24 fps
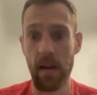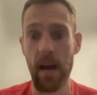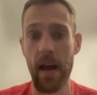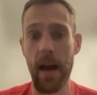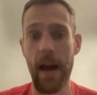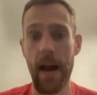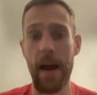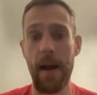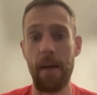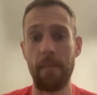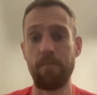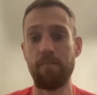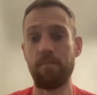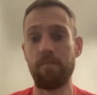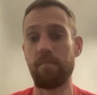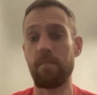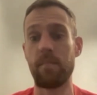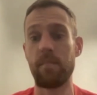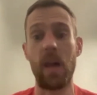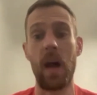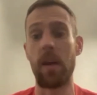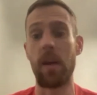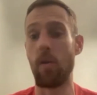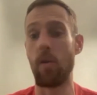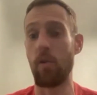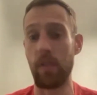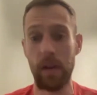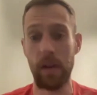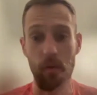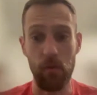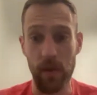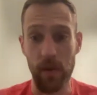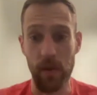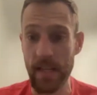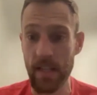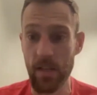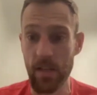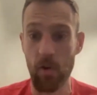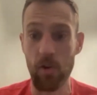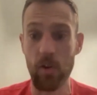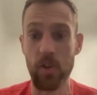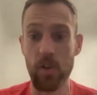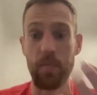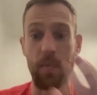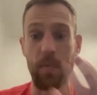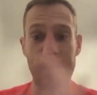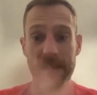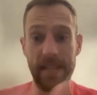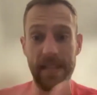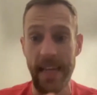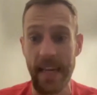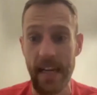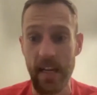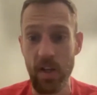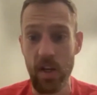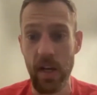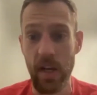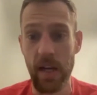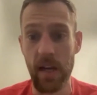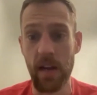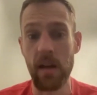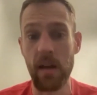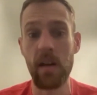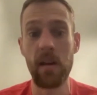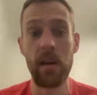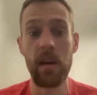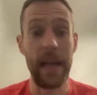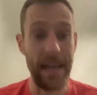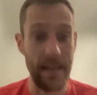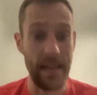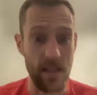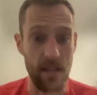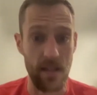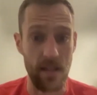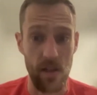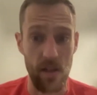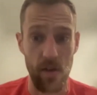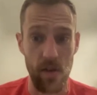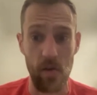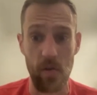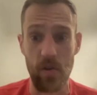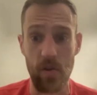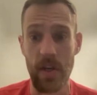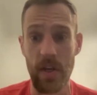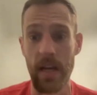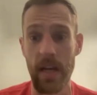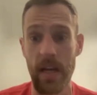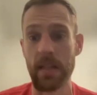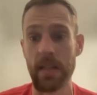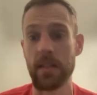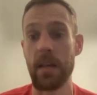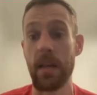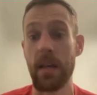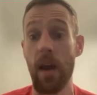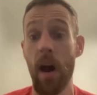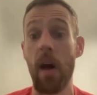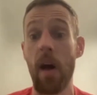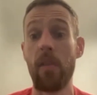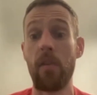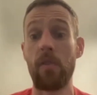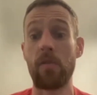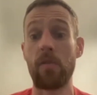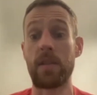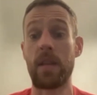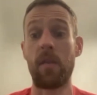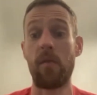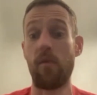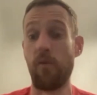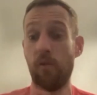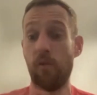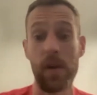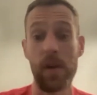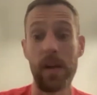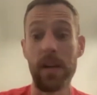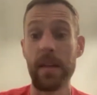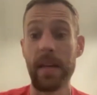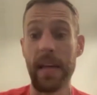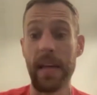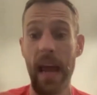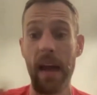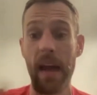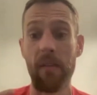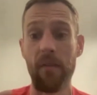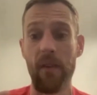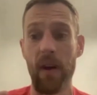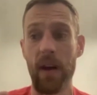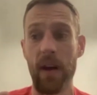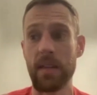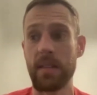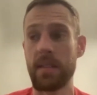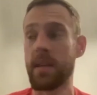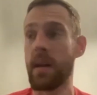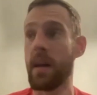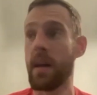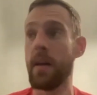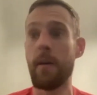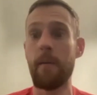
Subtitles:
not only research, but teaching institutions and others that have really gave us